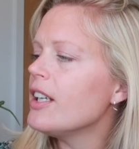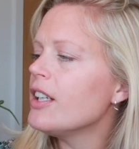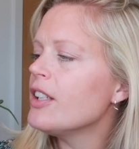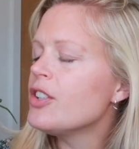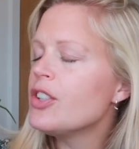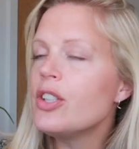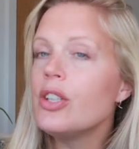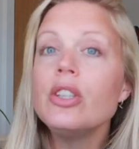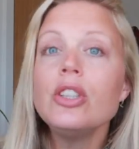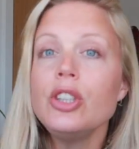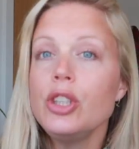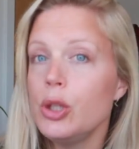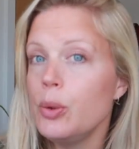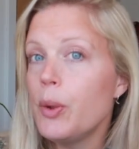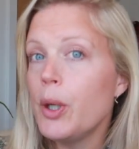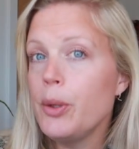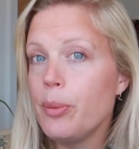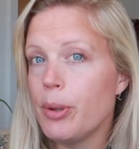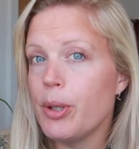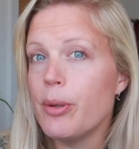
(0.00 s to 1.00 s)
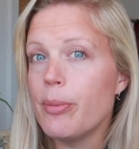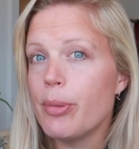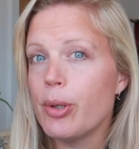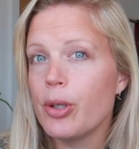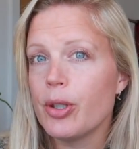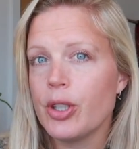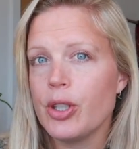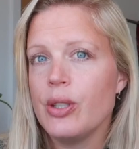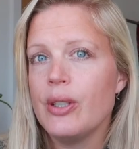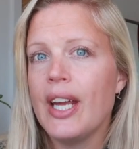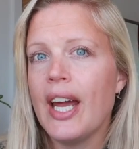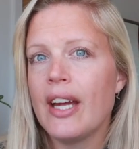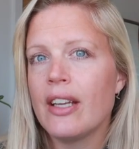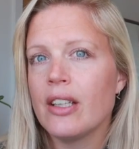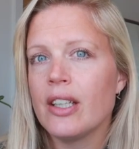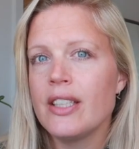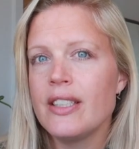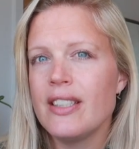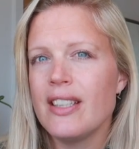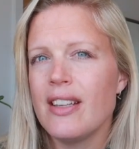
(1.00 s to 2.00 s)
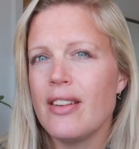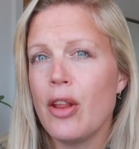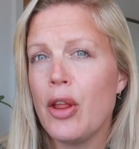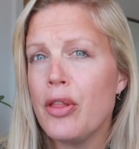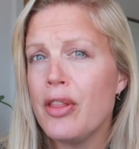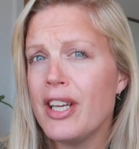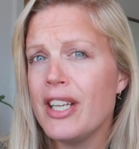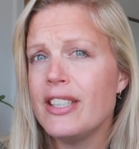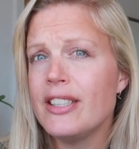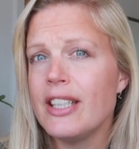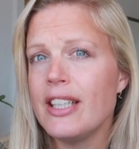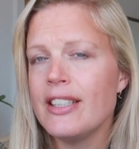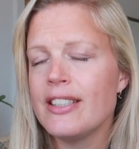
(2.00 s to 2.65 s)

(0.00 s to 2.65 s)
As soon as you open the book, you get an idea that this